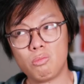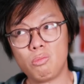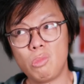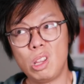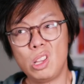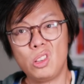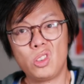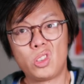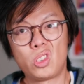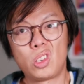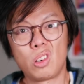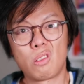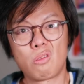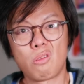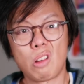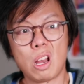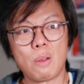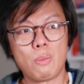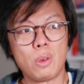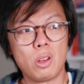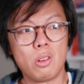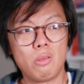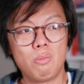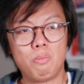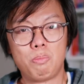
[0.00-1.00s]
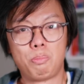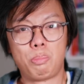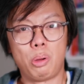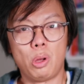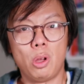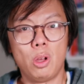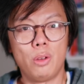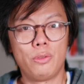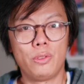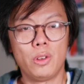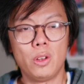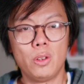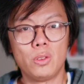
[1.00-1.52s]
Instagrammer,
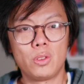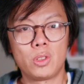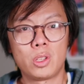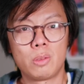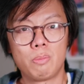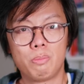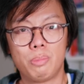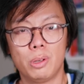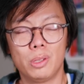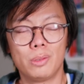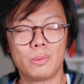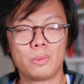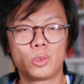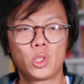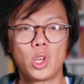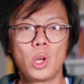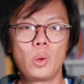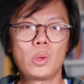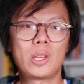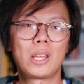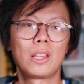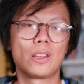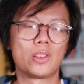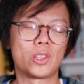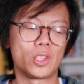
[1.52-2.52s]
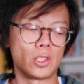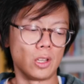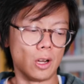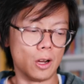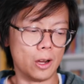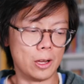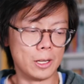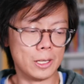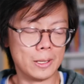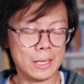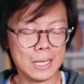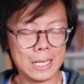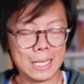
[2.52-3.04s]
perverts. But joking
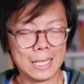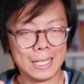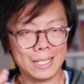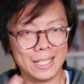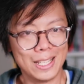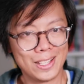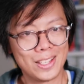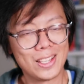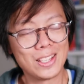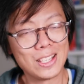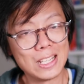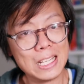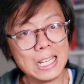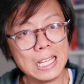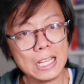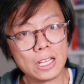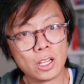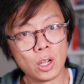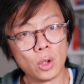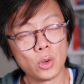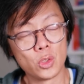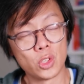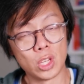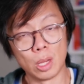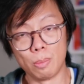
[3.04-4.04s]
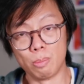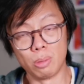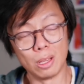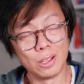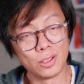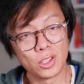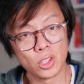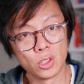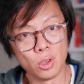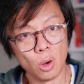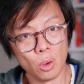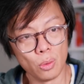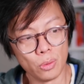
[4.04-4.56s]
aside, this is a neat concept.
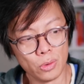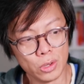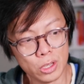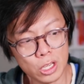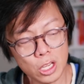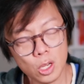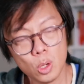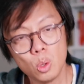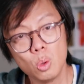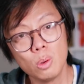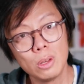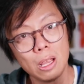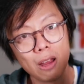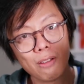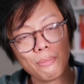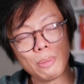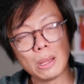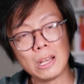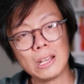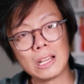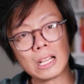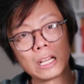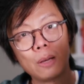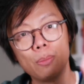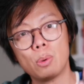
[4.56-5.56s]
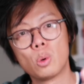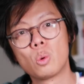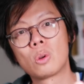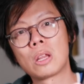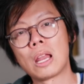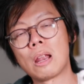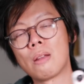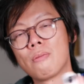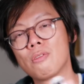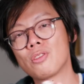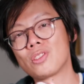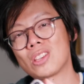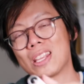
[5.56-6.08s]
It's not new. There have been clippable
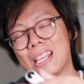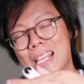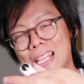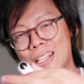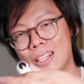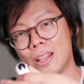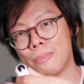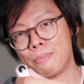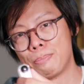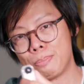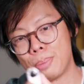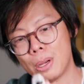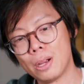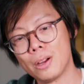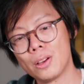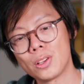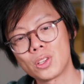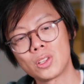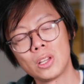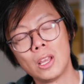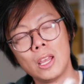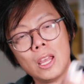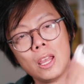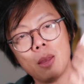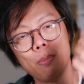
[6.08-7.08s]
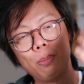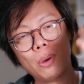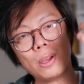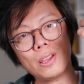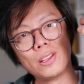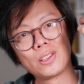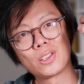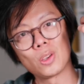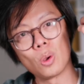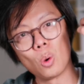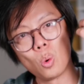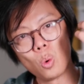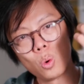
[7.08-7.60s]
cameras in the past, but
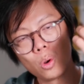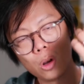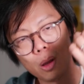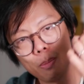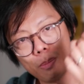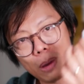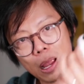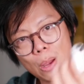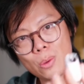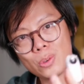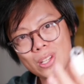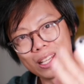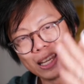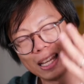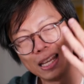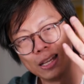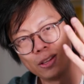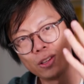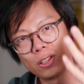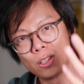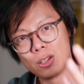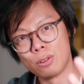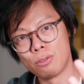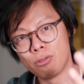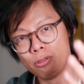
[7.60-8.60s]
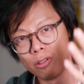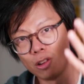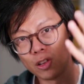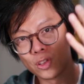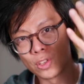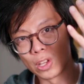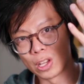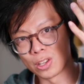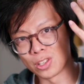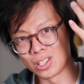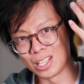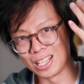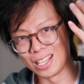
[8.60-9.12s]
it's all about the
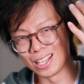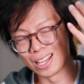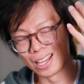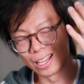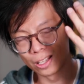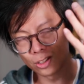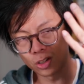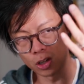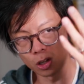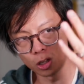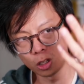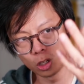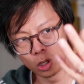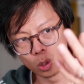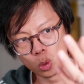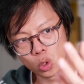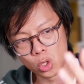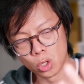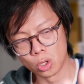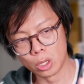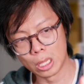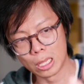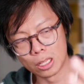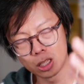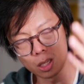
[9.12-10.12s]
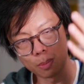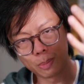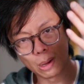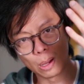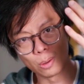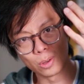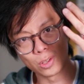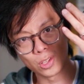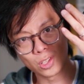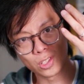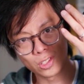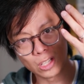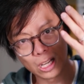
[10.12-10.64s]
Insta360 execution. It's
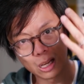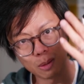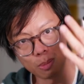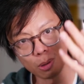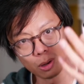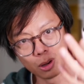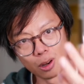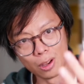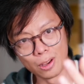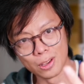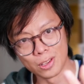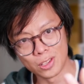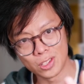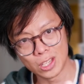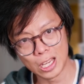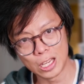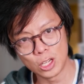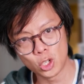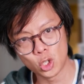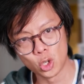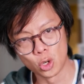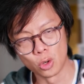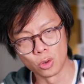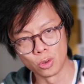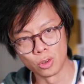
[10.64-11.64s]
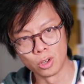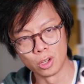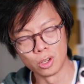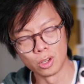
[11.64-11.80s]
about the stabilization.